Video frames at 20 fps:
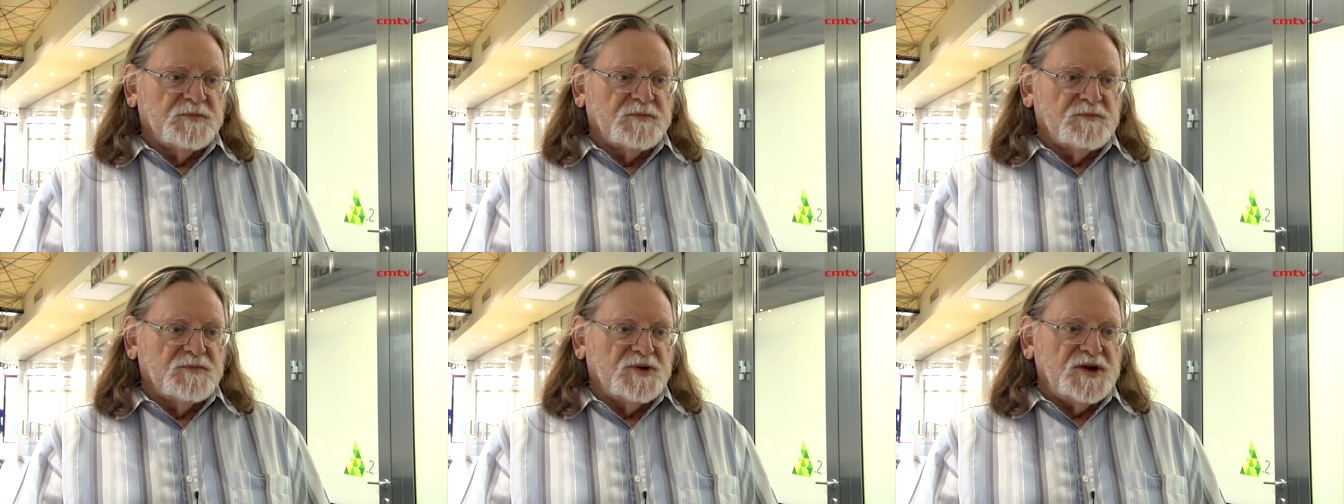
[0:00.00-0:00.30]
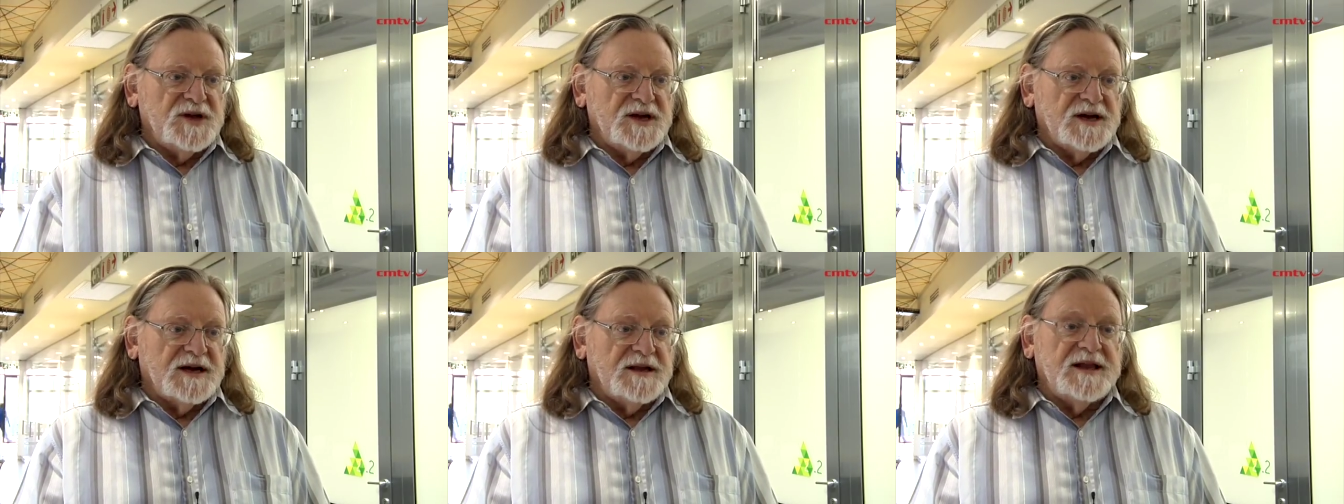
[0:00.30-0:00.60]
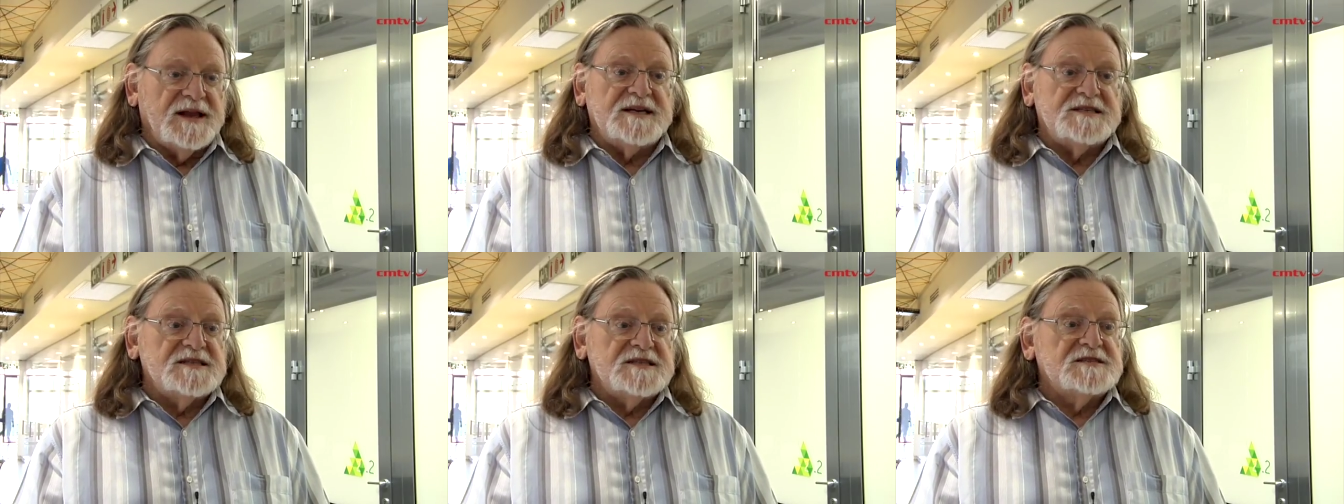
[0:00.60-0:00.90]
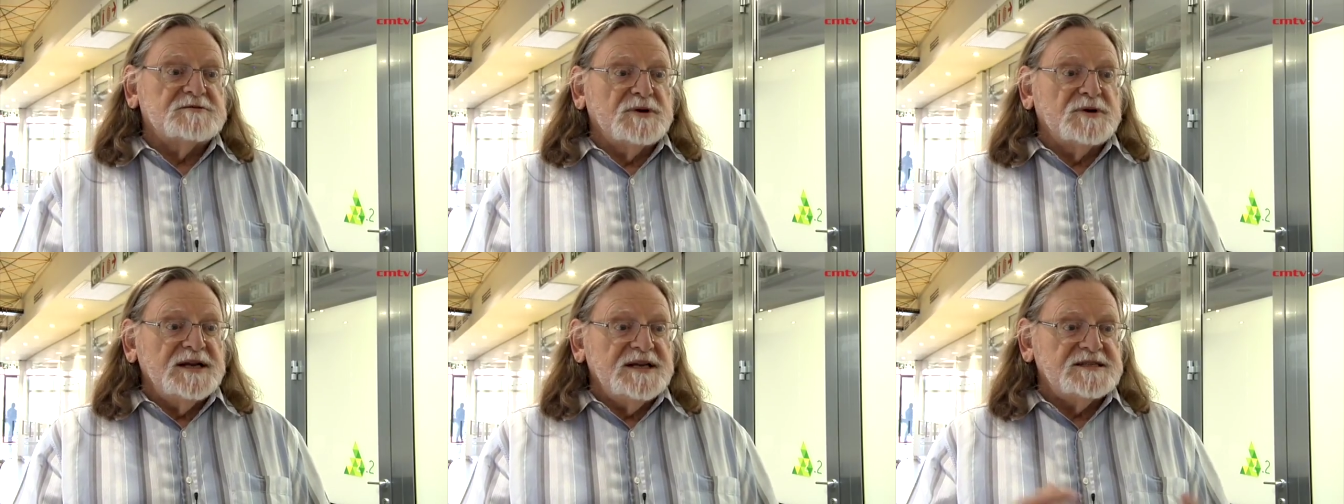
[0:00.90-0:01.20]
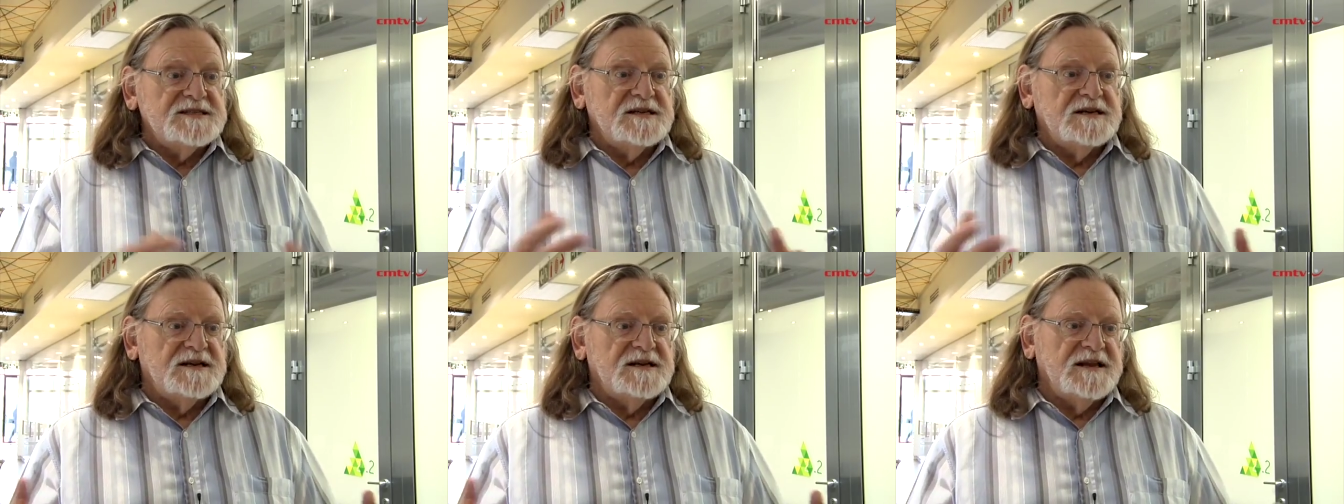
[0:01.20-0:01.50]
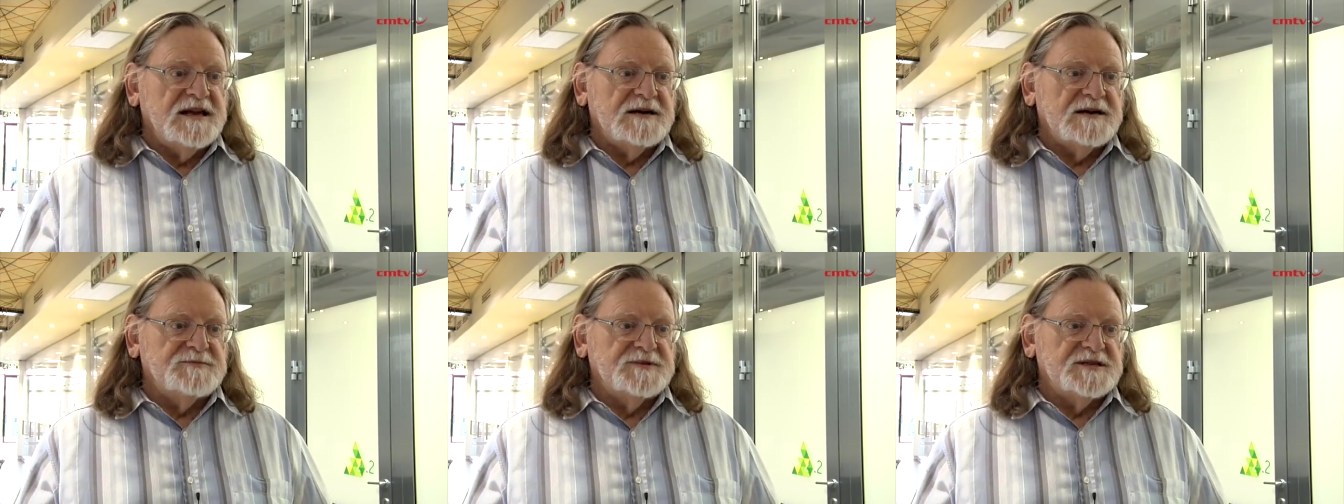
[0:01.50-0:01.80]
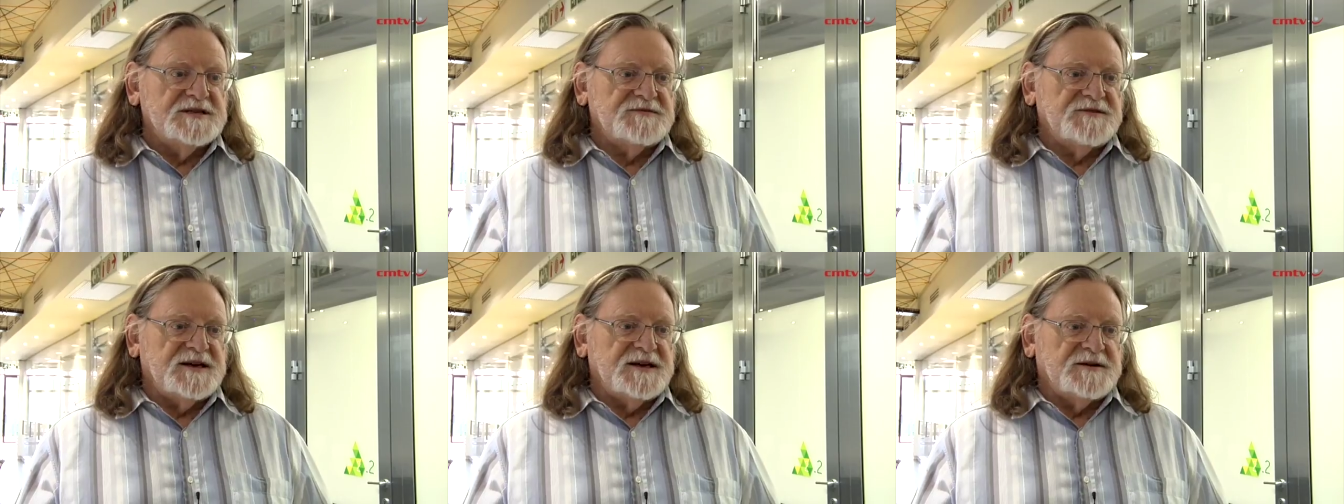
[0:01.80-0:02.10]
per year, and that's just released into the
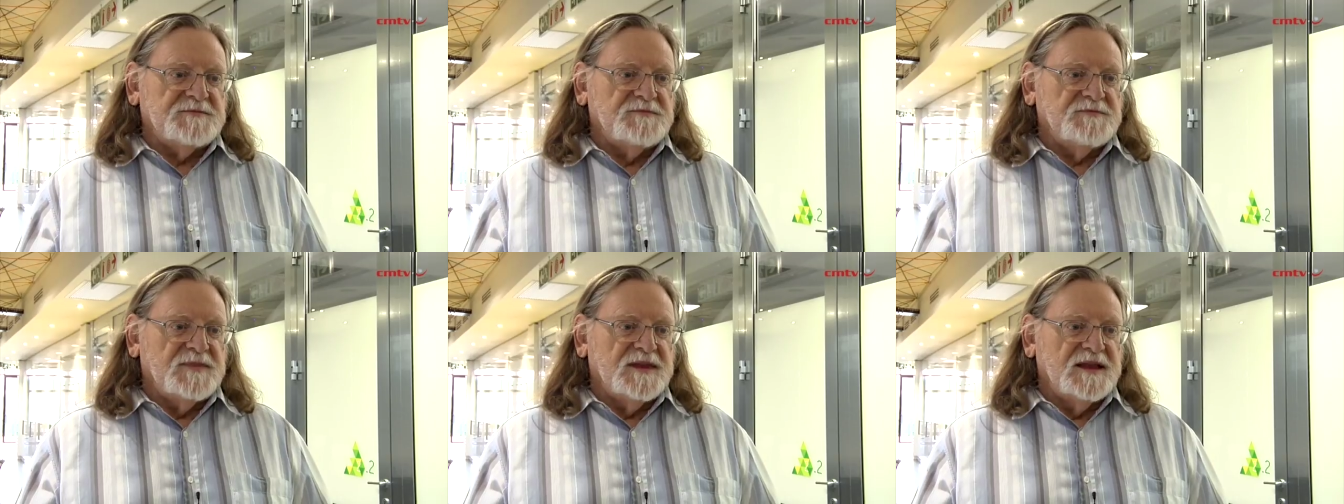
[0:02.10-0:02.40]
atmosphere.